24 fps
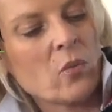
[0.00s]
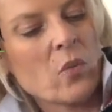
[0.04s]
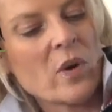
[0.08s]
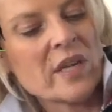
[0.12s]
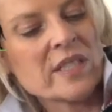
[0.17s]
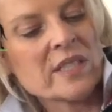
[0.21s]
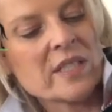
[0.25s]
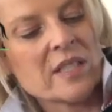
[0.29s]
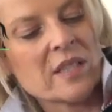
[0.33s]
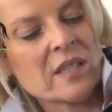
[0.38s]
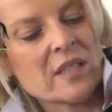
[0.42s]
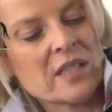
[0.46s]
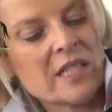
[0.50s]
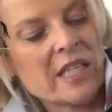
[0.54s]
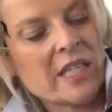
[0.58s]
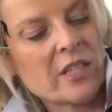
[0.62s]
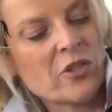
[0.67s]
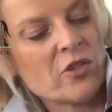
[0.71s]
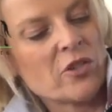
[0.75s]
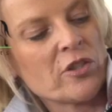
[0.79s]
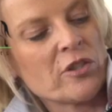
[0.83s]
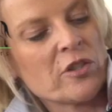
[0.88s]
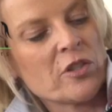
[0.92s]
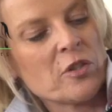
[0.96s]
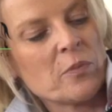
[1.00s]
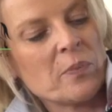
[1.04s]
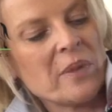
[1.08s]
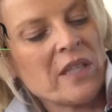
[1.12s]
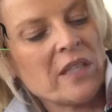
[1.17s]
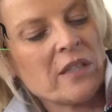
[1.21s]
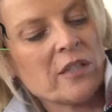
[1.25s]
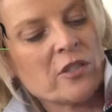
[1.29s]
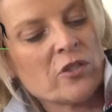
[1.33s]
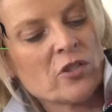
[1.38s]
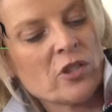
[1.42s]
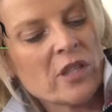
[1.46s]
once the tension has
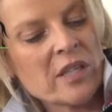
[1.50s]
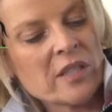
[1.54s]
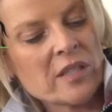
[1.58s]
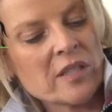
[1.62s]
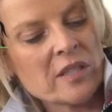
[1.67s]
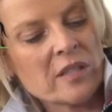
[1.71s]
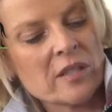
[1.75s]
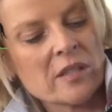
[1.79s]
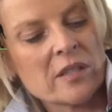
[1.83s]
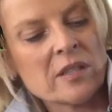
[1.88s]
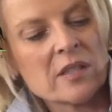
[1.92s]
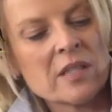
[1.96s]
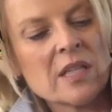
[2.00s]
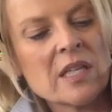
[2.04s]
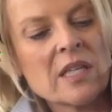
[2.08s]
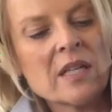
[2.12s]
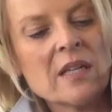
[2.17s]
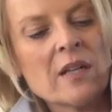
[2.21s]
been adjusted,